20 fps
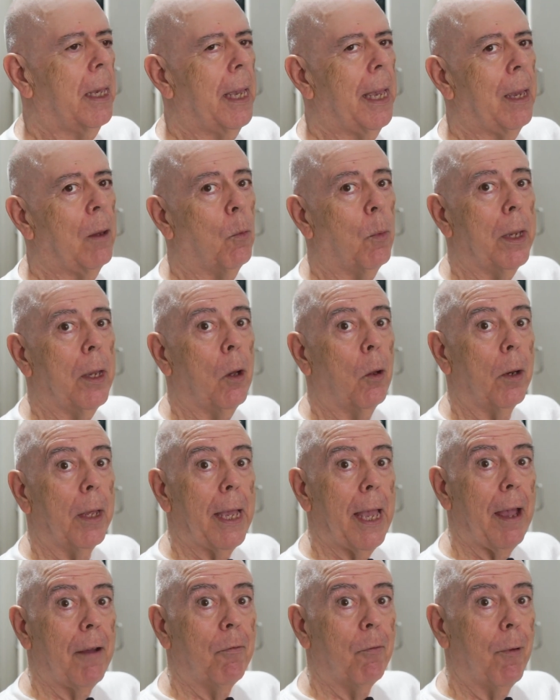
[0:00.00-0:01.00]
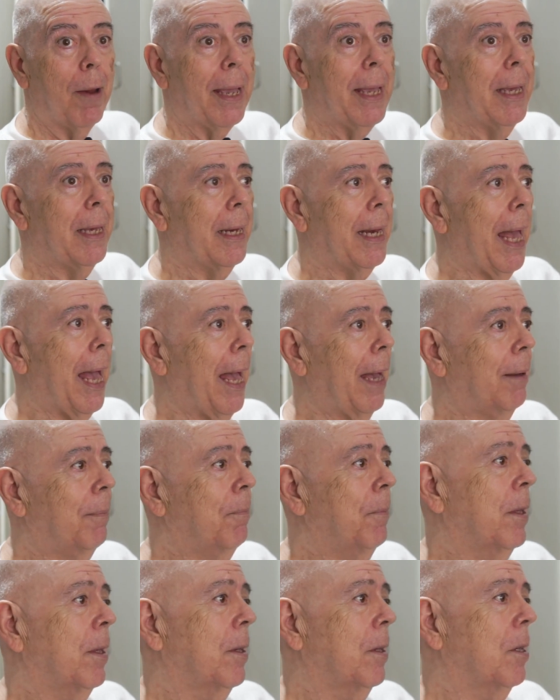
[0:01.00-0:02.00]
And we only have Ray and I
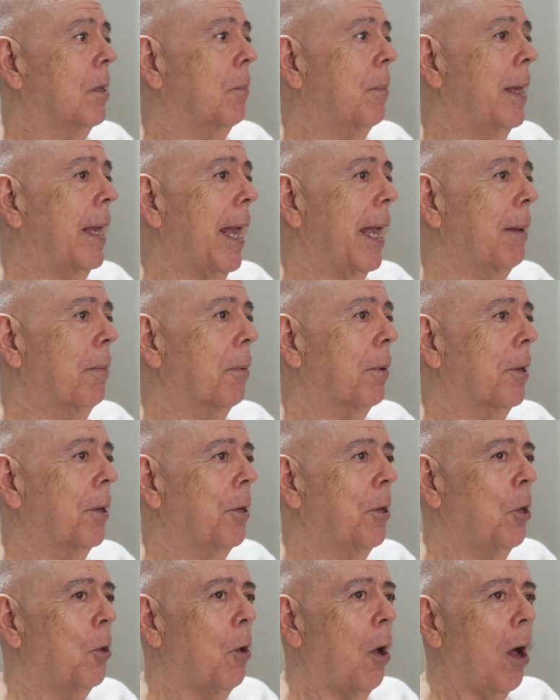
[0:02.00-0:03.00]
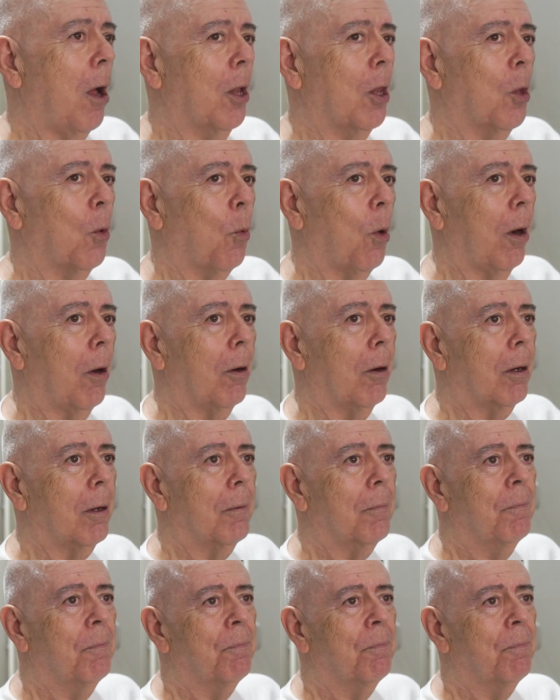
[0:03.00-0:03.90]
to be able to do all the work,